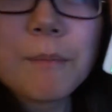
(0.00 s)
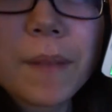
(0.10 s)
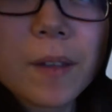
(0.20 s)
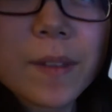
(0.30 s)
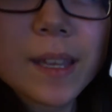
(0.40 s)

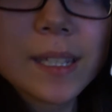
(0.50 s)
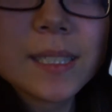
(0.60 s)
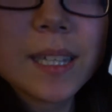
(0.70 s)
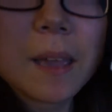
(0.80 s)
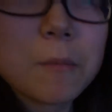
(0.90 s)
my
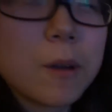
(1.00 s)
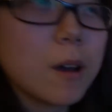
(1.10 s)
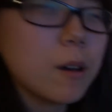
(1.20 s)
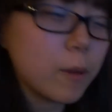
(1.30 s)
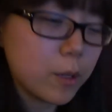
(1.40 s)
Vegas game
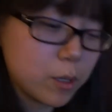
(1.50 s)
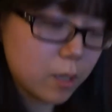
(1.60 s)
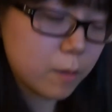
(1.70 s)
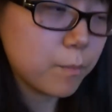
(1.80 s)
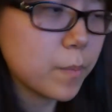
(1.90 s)
while
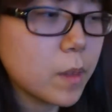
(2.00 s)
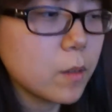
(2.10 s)
watching